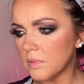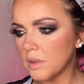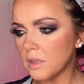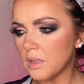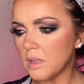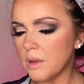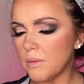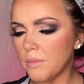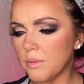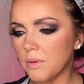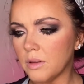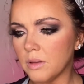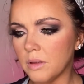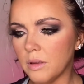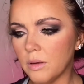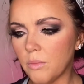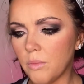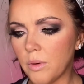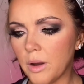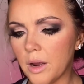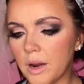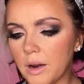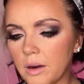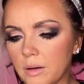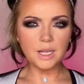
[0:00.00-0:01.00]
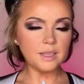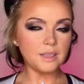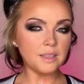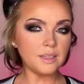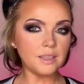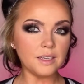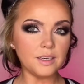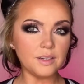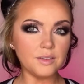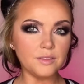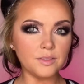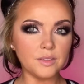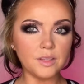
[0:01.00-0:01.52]
typically wear. I
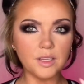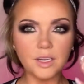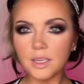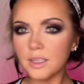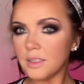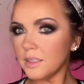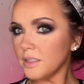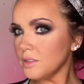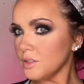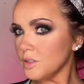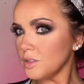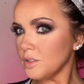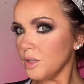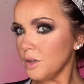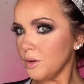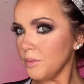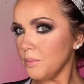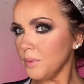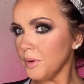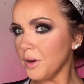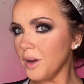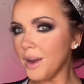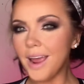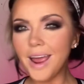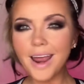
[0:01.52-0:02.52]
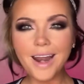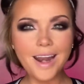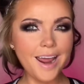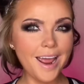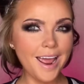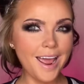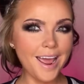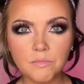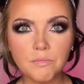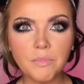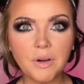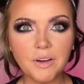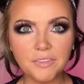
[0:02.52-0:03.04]
love that. That's so pretty.
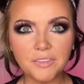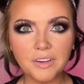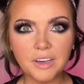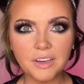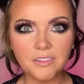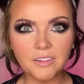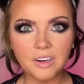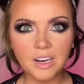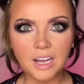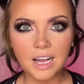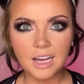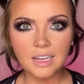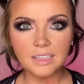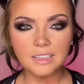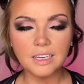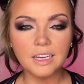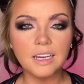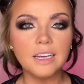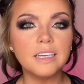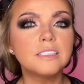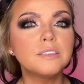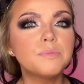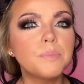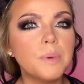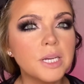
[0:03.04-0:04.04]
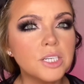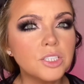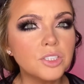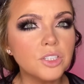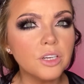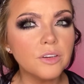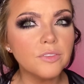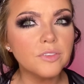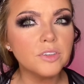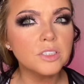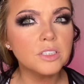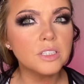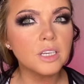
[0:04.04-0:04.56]
My favorite highlight, especially
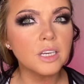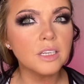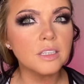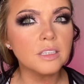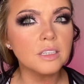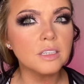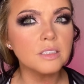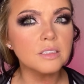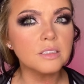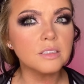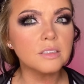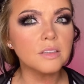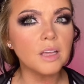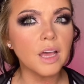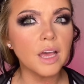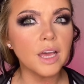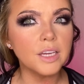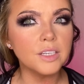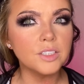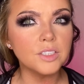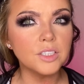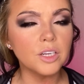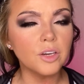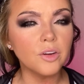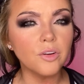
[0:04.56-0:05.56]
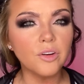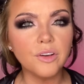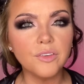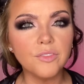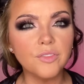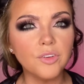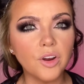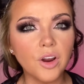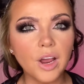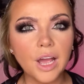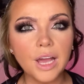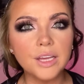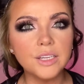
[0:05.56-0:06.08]
for skin that's aging or if
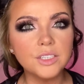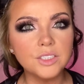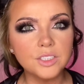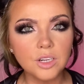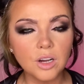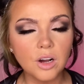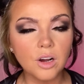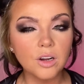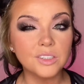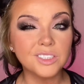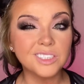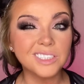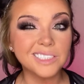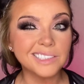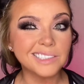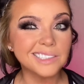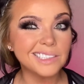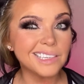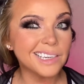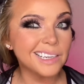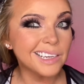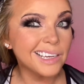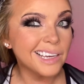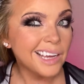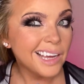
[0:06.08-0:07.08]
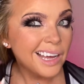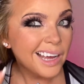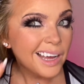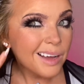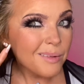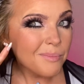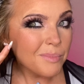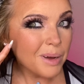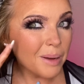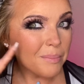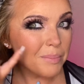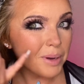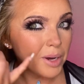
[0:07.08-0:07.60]
you're age conscious, like
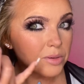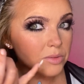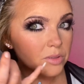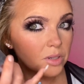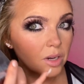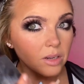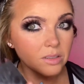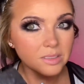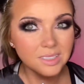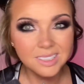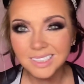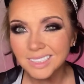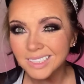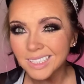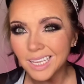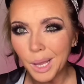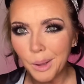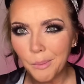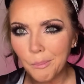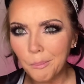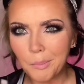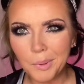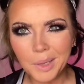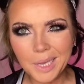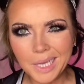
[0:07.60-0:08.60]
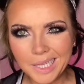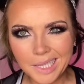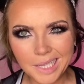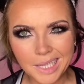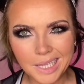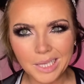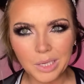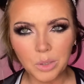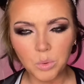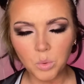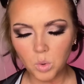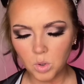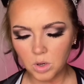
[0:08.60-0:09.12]
my Botox has
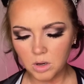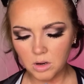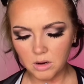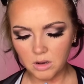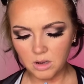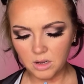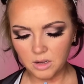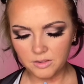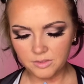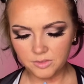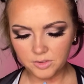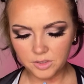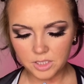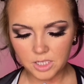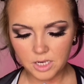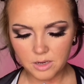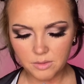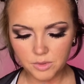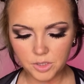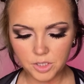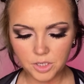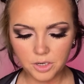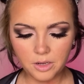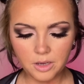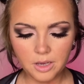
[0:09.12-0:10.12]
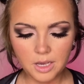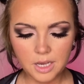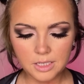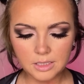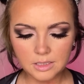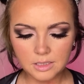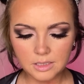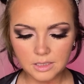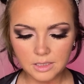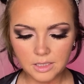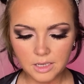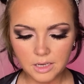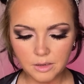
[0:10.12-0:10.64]
completely wore off, which I'm sure you guys
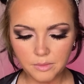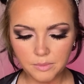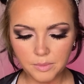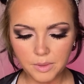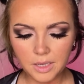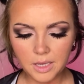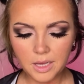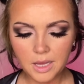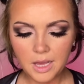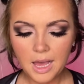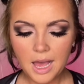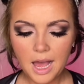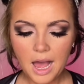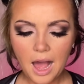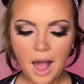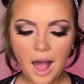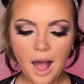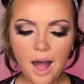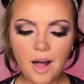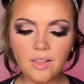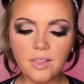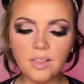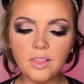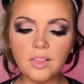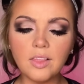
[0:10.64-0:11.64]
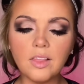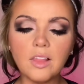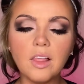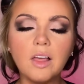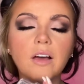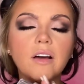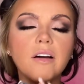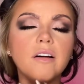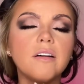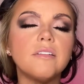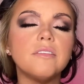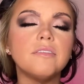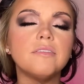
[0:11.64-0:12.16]
can tell, but I
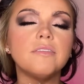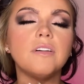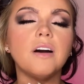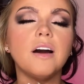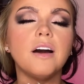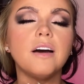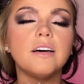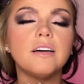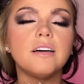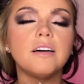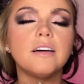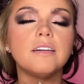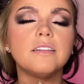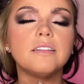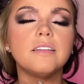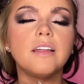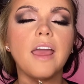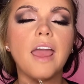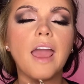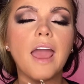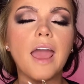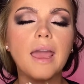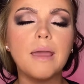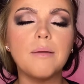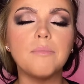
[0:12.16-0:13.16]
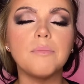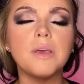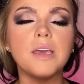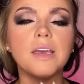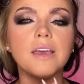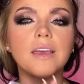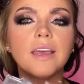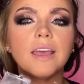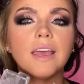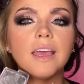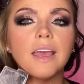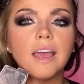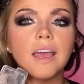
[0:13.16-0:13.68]
love the
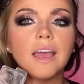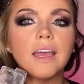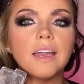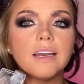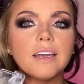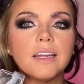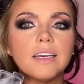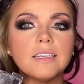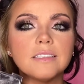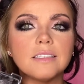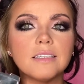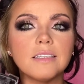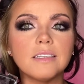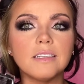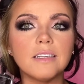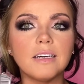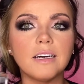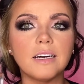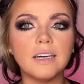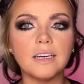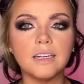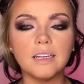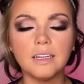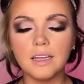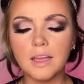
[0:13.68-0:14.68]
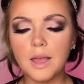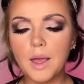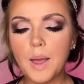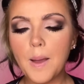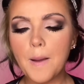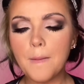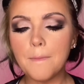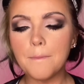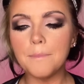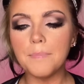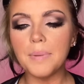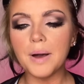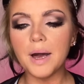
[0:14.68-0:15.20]
Ambient Incandescent Light
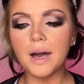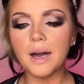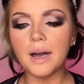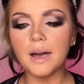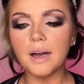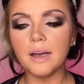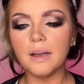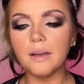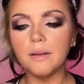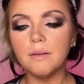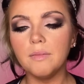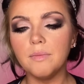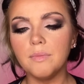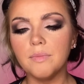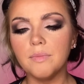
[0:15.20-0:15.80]
by